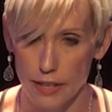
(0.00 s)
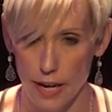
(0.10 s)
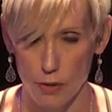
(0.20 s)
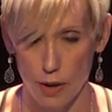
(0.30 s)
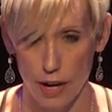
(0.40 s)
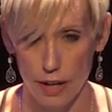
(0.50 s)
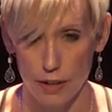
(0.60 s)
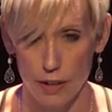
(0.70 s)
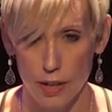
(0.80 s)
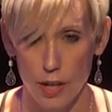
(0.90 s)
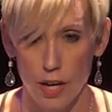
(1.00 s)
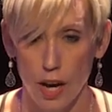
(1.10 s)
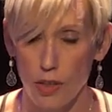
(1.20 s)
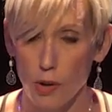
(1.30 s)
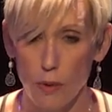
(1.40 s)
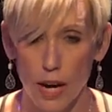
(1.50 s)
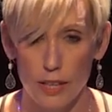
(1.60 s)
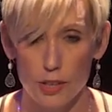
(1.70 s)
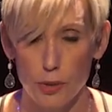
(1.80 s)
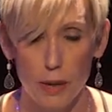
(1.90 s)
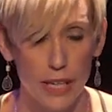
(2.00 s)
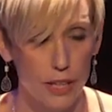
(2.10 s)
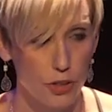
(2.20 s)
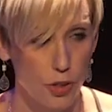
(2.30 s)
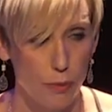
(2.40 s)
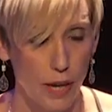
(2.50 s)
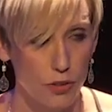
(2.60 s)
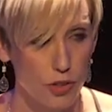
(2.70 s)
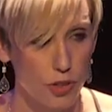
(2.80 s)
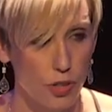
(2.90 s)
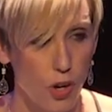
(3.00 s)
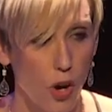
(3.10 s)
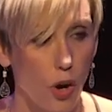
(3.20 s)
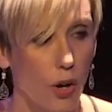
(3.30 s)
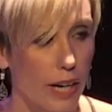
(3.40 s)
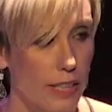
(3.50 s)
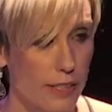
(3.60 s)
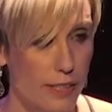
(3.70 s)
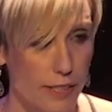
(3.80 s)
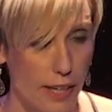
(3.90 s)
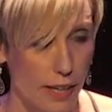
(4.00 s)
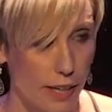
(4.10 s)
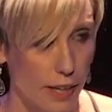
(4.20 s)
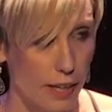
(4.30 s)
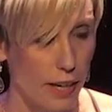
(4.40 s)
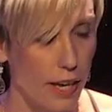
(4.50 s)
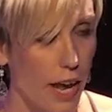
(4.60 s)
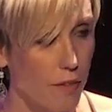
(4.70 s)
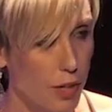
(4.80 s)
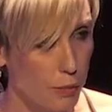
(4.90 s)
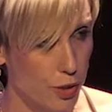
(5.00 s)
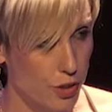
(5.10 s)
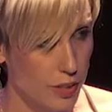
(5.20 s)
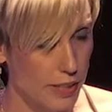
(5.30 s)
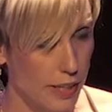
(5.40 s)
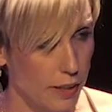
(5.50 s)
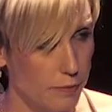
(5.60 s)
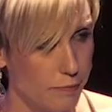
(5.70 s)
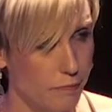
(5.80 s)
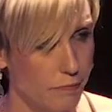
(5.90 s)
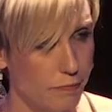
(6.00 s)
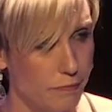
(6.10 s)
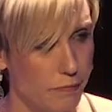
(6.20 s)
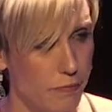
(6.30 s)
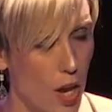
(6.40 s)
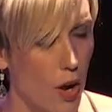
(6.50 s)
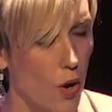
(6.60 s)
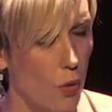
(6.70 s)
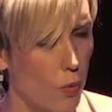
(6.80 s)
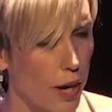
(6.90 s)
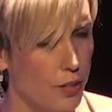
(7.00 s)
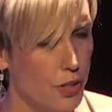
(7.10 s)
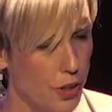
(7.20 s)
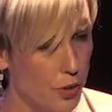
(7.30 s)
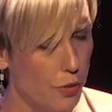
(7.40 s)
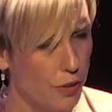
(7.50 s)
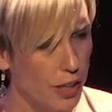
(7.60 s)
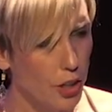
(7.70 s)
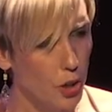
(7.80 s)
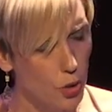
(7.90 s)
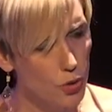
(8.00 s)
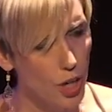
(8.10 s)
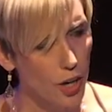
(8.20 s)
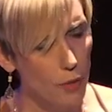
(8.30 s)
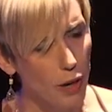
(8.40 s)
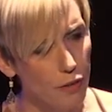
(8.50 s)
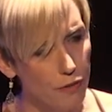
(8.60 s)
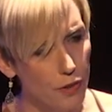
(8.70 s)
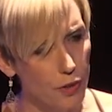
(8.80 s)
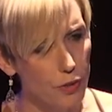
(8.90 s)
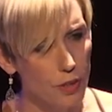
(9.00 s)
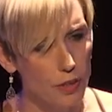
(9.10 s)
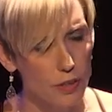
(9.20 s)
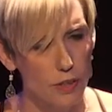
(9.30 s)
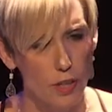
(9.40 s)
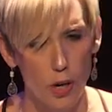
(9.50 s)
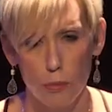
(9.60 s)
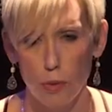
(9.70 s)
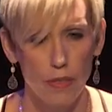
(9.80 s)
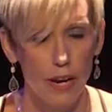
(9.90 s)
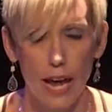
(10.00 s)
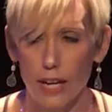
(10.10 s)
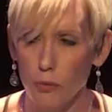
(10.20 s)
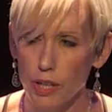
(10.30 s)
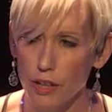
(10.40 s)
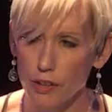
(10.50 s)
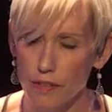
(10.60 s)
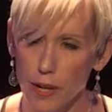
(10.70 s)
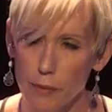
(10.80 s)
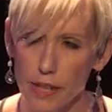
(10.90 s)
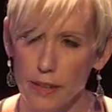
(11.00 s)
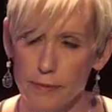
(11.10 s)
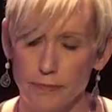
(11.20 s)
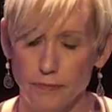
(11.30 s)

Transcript: now, Ryan. Otherwise, you might eat too much or get sick and have an emergency." Ryan, do you think you talk about food more than anyone in our family?